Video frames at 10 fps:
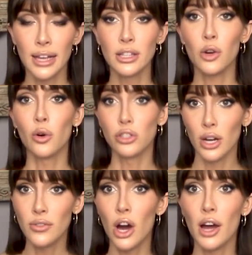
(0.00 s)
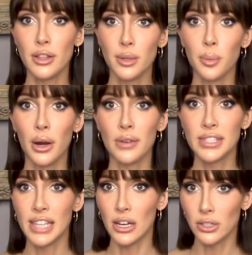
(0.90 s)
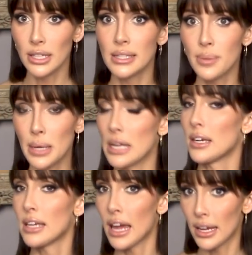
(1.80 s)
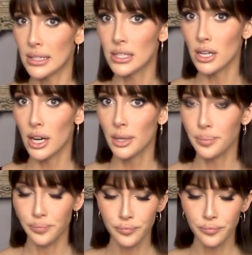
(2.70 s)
And the older I've gotten, the more I've settled into being a Cancer.